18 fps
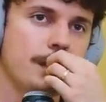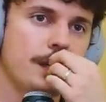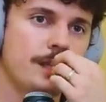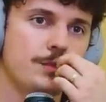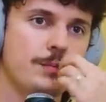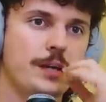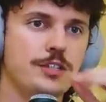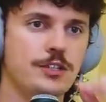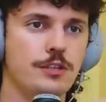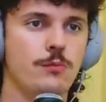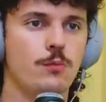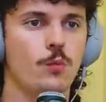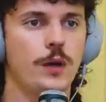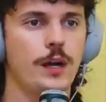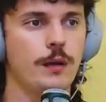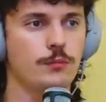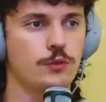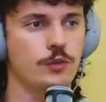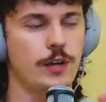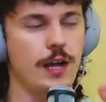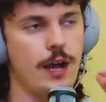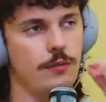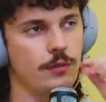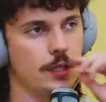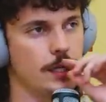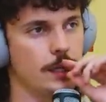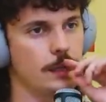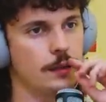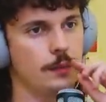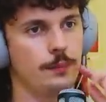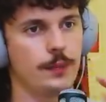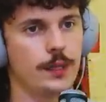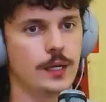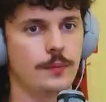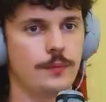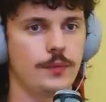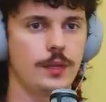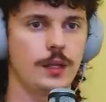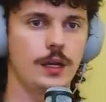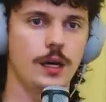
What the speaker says: especially when I'm traveling, but,